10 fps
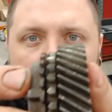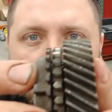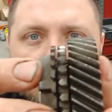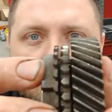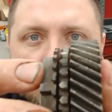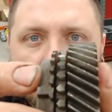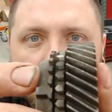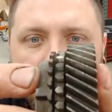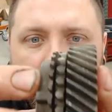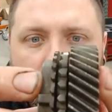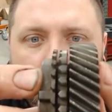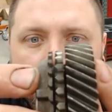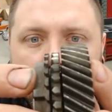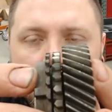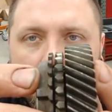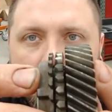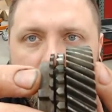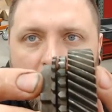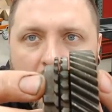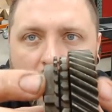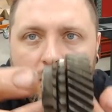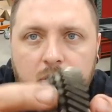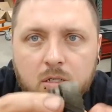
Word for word: This looks like it's at least that.